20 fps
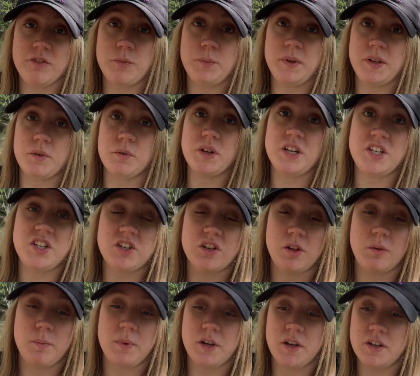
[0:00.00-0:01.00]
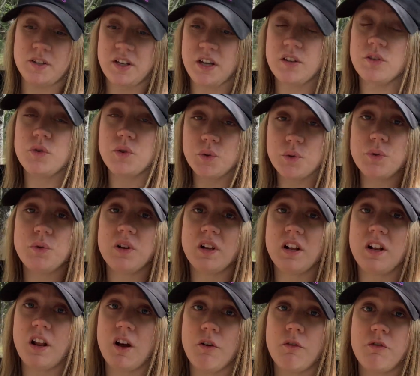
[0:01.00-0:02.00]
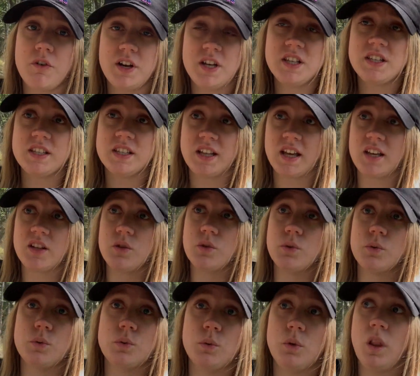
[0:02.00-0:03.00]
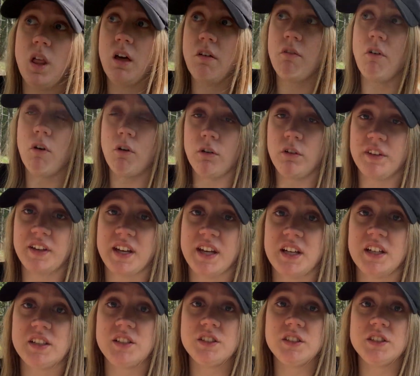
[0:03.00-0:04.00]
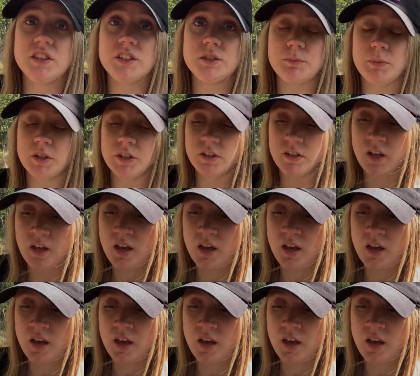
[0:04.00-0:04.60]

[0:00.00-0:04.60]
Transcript: to pick Rachel because I do really love Friends and I do love all the characters, but